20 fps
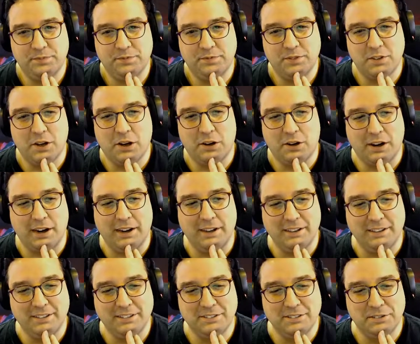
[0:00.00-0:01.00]
Alright,
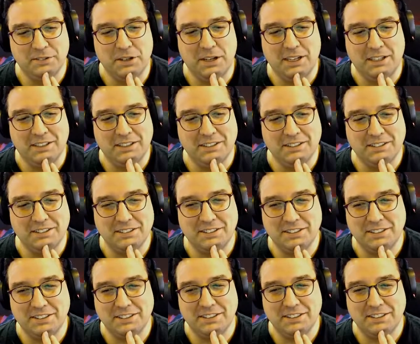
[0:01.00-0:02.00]
well,
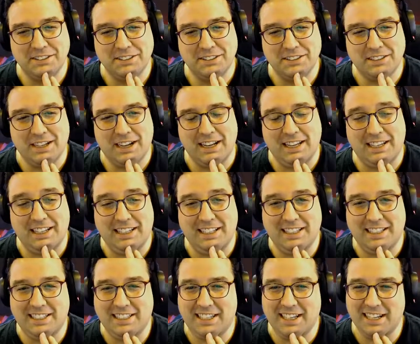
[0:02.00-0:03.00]
I
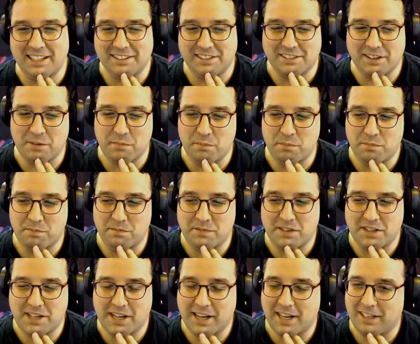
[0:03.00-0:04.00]
guess I'm
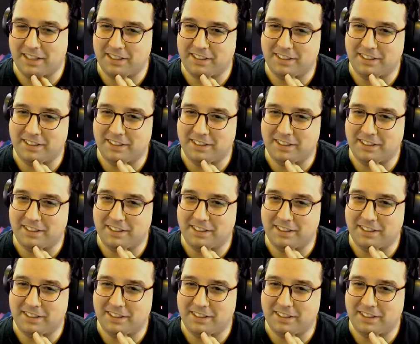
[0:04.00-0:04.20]
dead?